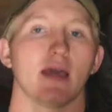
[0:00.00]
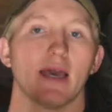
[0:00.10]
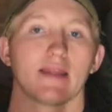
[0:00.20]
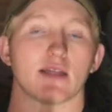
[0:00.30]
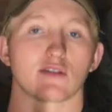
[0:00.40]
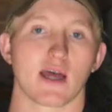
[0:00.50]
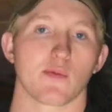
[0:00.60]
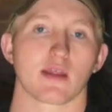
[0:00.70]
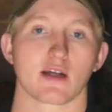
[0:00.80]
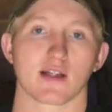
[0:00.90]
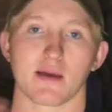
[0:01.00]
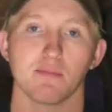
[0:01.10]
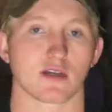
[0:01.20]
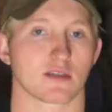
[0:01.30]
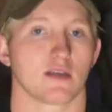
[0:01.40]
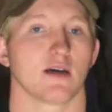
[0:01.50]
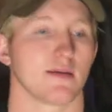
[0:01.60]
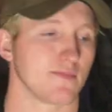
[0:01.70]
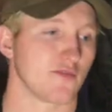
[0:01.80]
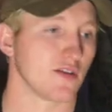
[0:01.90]
And then so that way the client books the
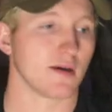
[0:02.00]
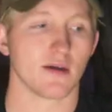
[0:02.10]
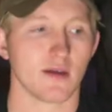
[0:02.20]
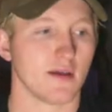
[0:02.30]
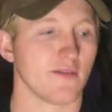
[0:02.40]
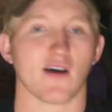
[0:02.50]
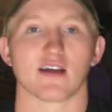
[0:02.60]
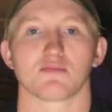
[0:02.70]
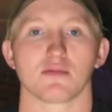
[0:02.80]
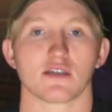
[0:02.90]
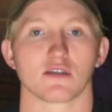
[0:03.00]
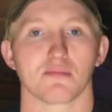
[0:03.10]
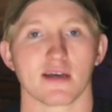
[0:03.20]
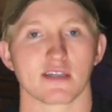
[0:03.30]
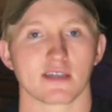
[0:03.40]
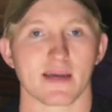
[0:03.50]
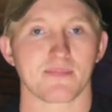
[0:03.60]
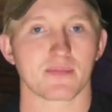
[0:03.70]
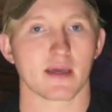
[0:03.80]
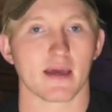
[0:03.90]
hunt for the five species of plains game,